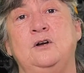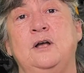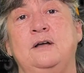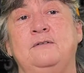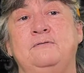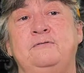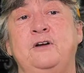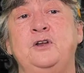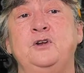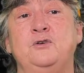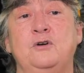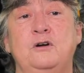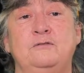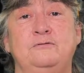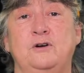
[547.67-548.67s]
a
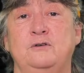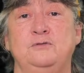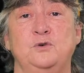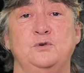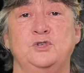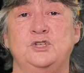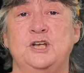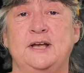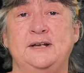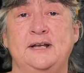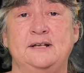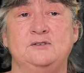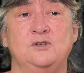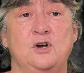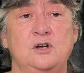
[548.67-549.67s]
photograph of your shout
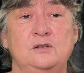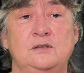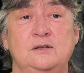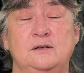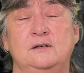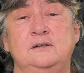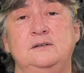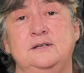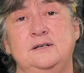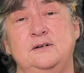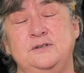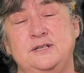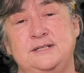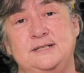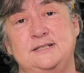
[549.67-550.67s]
out on
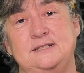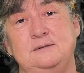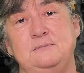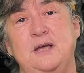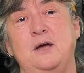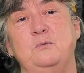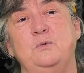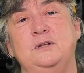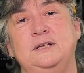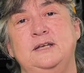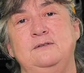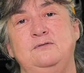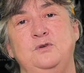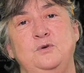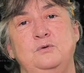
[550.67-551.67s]
the system, and we'll
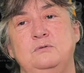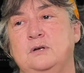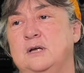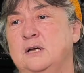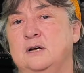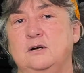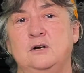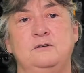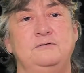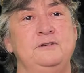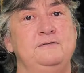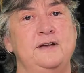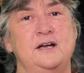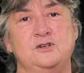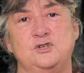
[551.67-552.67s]
give you coffee
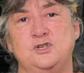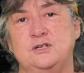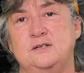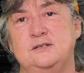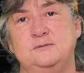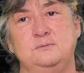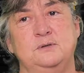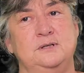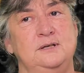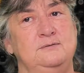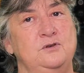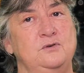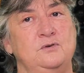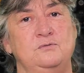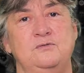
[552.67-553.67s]
vouchers, we'll give
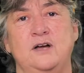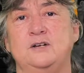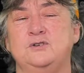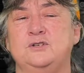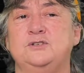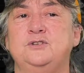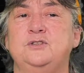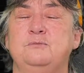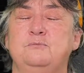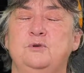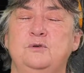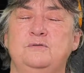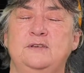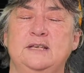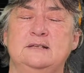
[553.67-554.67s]
you vouchers to the
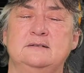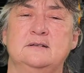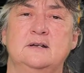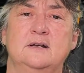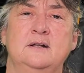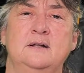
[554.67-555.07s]
movies.